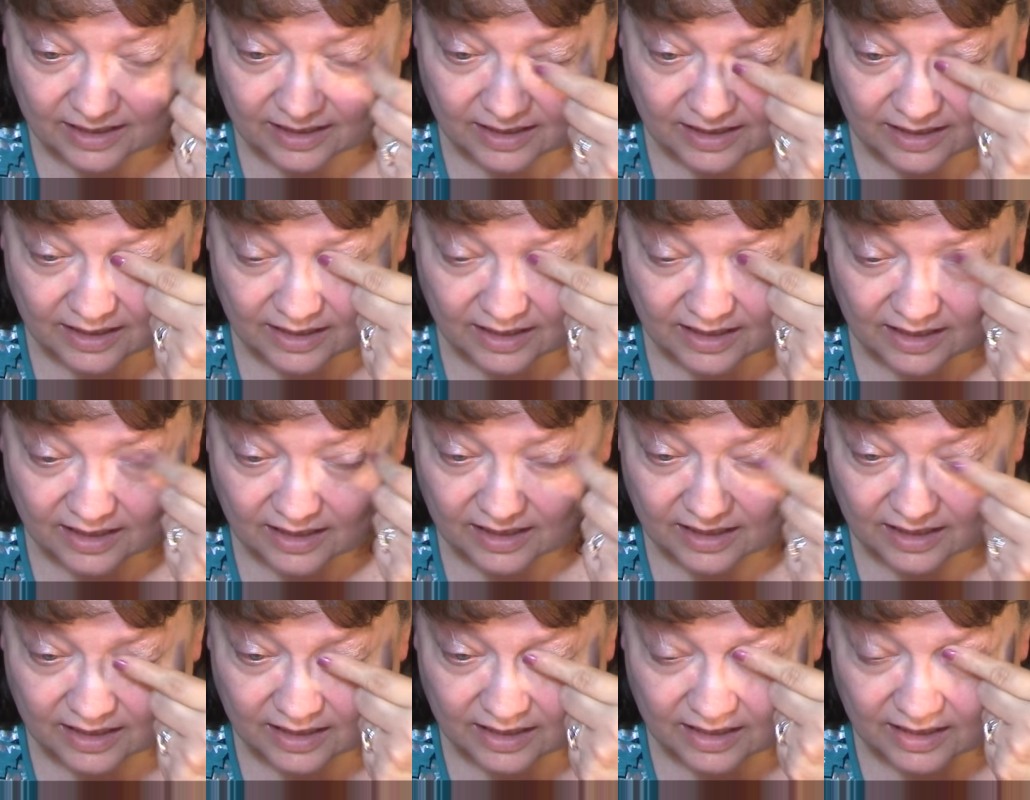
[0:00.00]

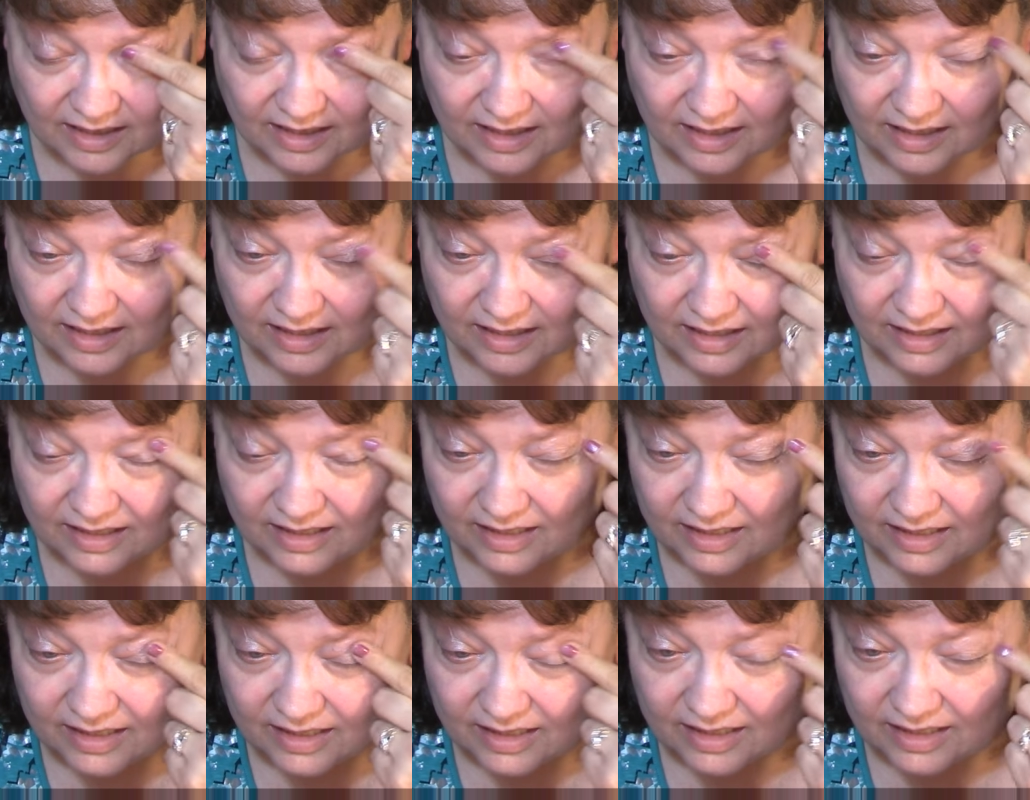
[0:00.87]

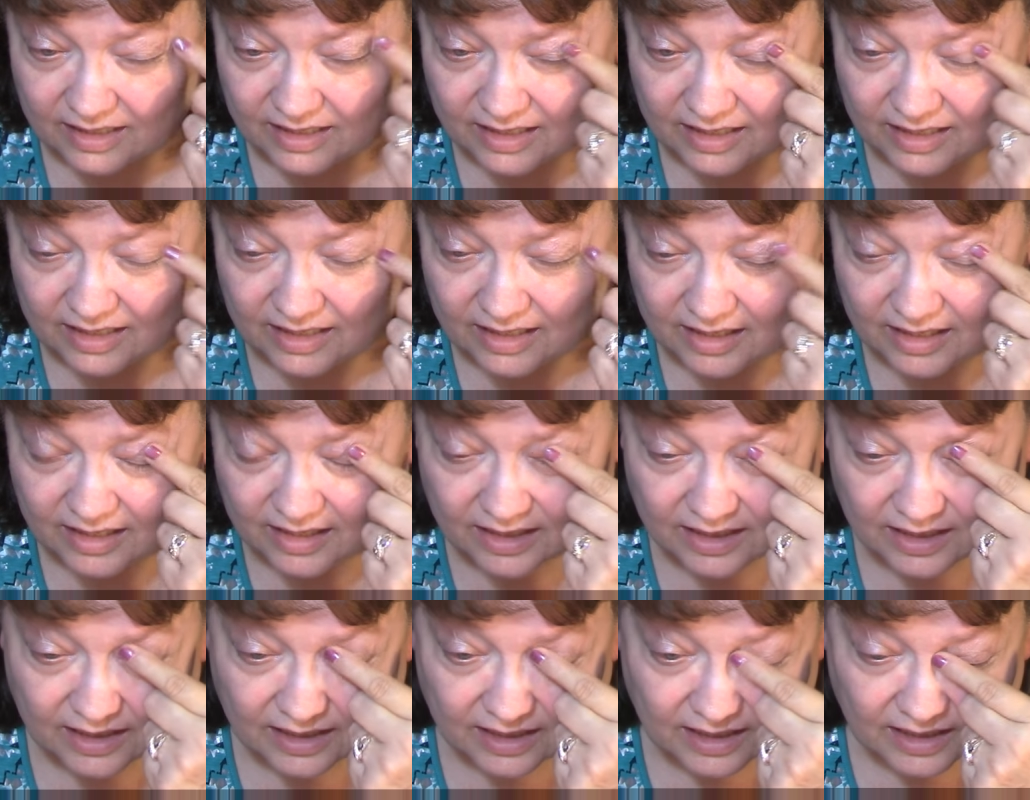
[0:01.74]
Nothing is said.